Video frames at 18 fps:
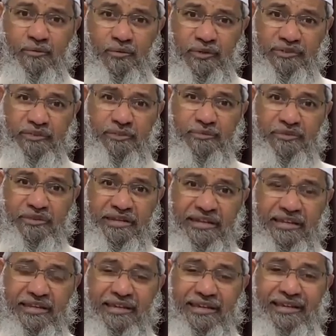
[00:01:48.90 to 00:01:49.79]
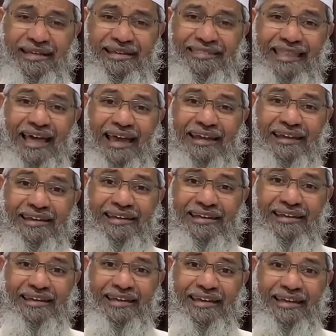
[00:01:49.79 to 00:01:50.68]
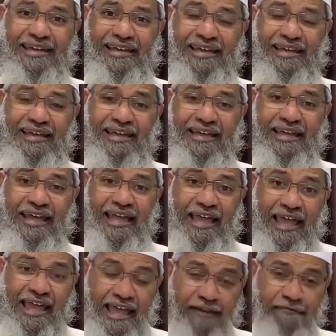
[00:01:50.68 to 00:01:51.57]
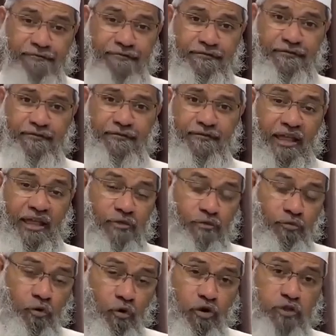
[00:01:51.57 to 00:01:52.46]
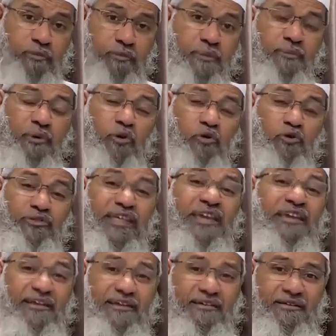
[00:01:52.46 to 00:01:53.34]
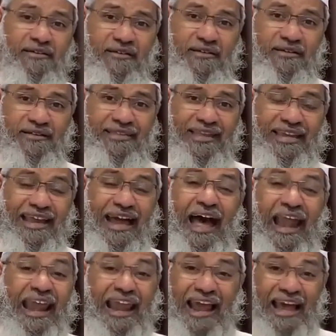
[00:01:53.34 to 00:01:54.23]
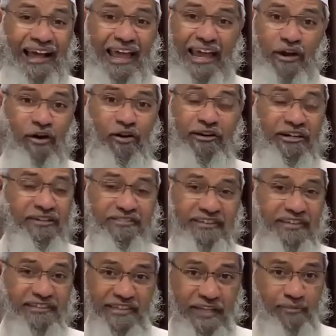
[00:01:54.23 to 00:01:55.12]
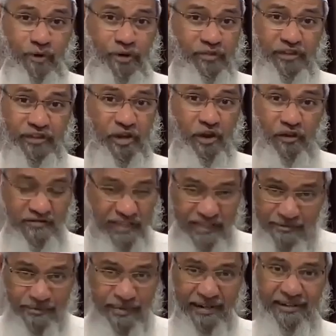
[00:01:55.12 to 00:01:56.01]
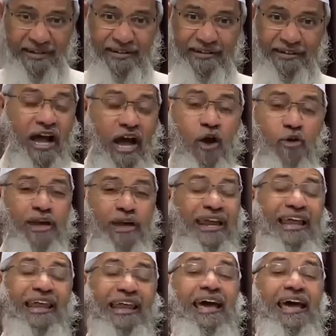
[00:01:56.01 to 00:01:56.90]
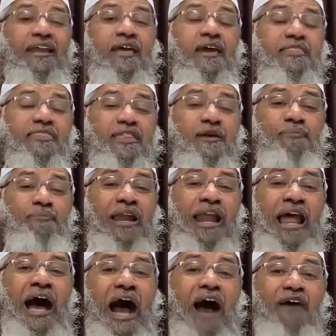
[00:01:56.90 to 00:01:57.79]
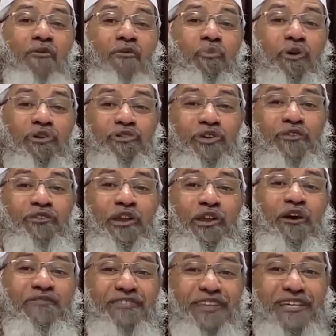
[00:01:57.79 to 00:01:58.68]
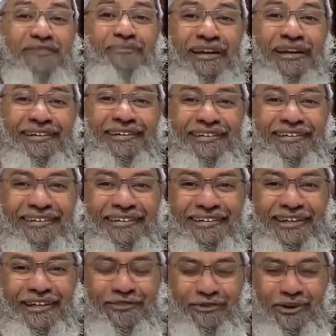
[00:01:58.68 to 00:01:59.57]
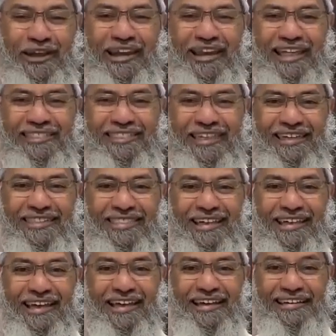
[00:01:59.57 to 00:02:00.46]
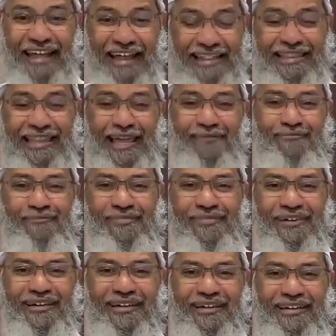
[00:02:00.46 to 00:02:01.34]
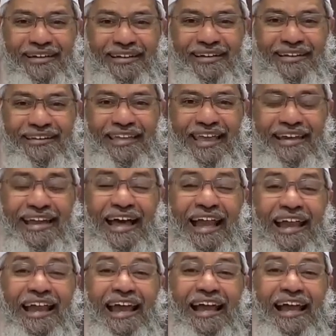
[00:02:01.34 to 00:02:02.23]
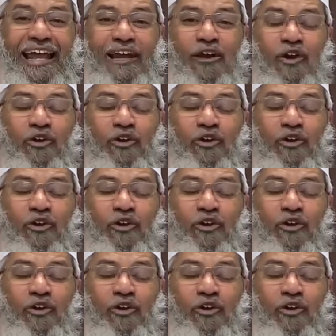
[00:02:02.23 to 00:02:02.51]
verse number 3, that if those people who think that Allah cannot resurrect them on the day of judgment, how can Allah reassemble our bones on the day of judgment? So Allah says, tell them that Allah can